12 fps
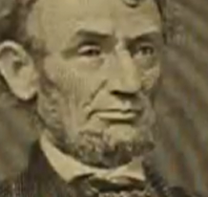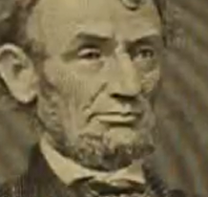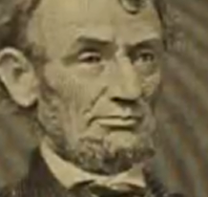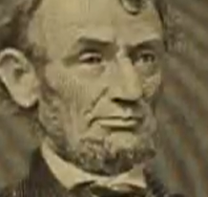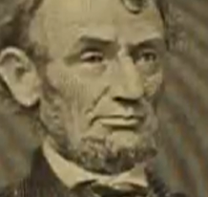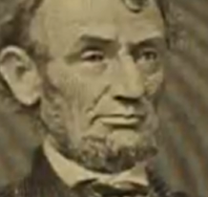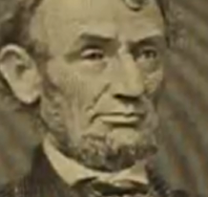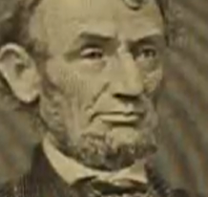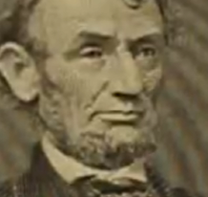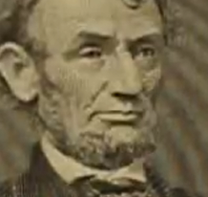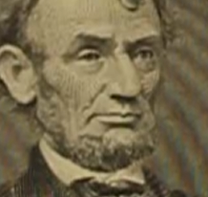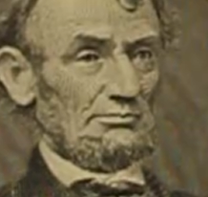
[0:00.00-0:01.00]

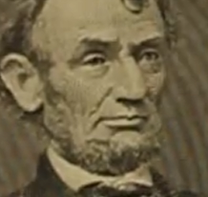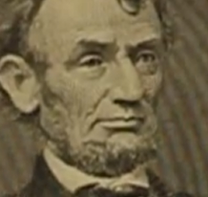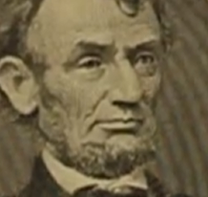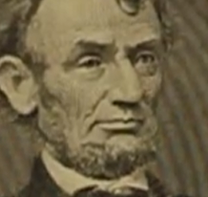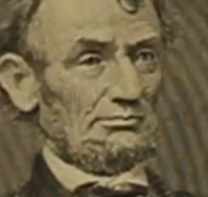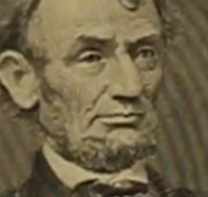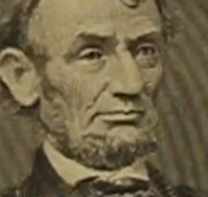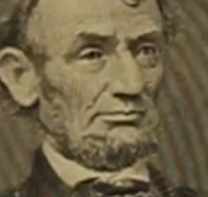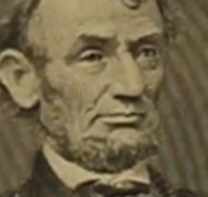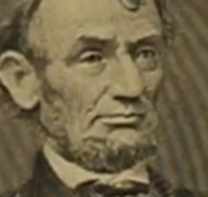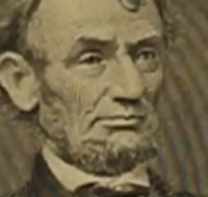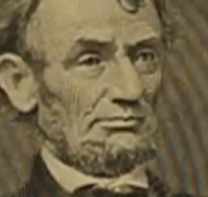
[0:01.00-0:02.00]

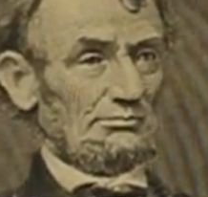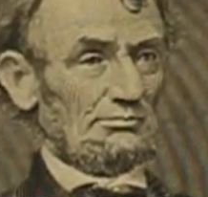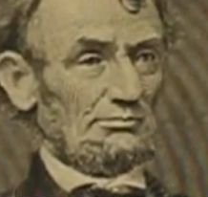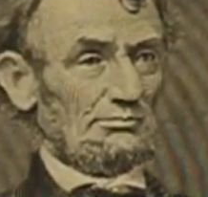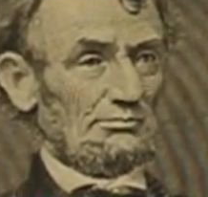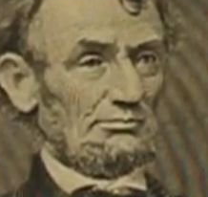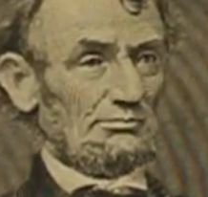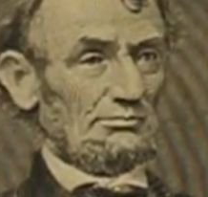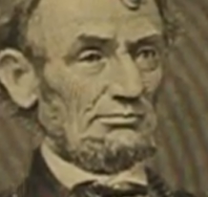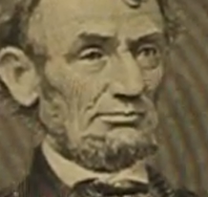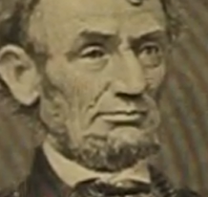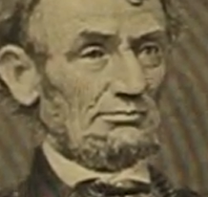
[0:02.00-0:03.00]

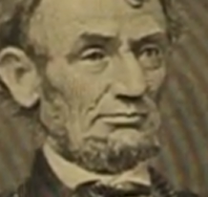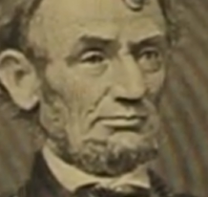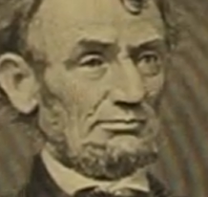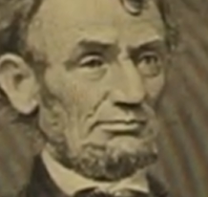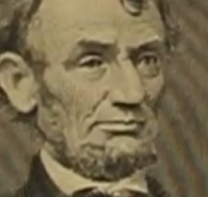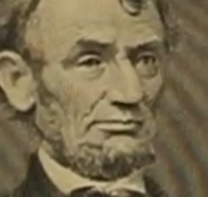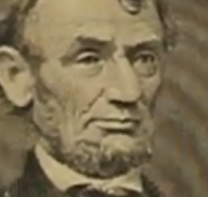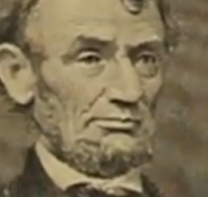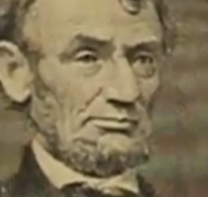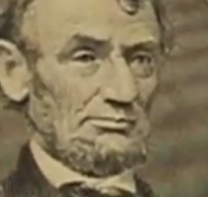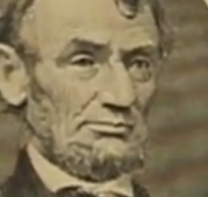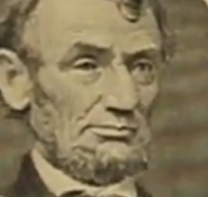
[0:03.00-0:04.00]

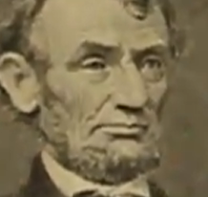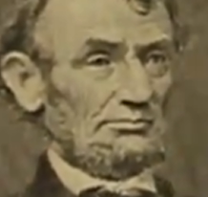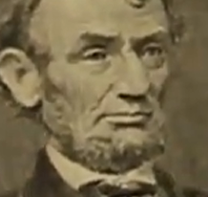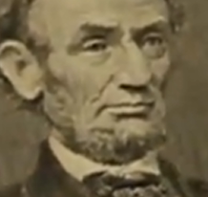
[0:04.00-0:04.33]
[no speech]